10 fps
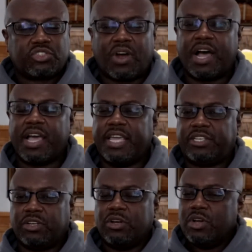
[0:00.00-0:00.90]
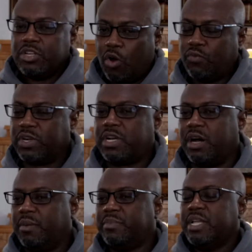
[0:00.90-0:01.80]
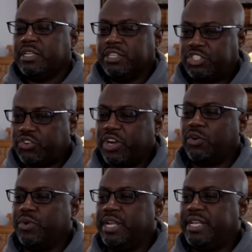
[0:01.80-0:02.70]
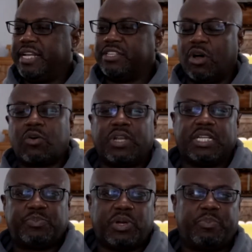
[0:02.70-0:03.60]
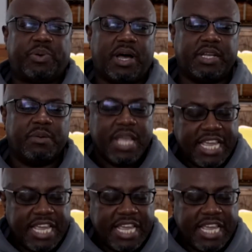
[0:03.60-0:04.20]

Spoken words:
trying to overcome the trickery that his uncle has put upon him.